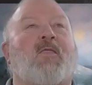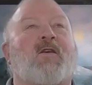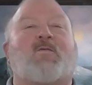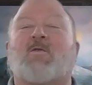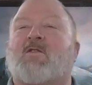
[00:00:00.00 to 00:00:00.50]

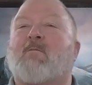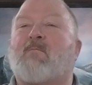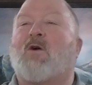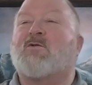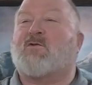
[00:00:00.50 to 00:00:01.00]
this was the
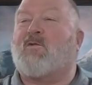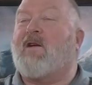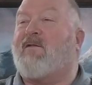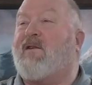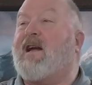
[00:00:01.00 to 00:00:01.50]
most
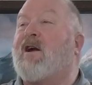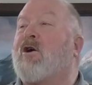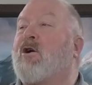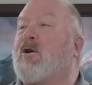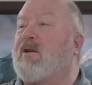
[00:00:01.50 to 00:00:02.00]

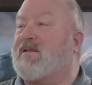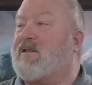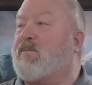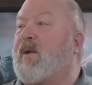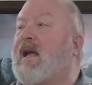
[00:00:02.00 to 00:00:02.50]
revered
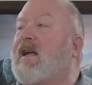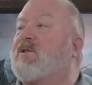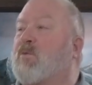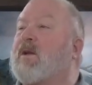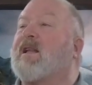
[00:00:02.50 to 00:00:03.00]

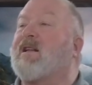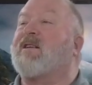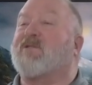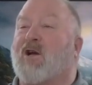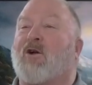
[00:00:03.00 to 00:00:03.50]
speech within
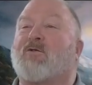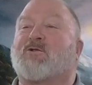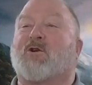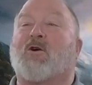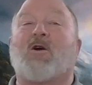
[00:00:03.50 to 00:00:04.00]
this
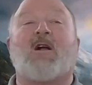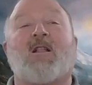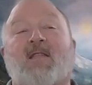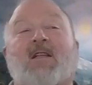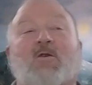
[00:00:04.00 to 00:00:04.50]
culture
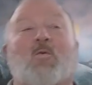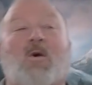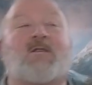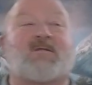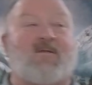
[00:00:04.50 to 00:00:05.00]
that there
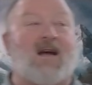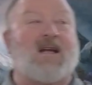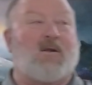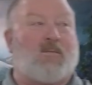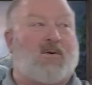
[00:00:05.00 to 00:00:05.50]
was
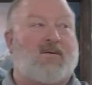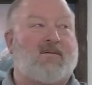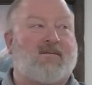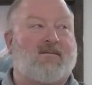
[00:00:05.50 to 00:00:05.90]
available.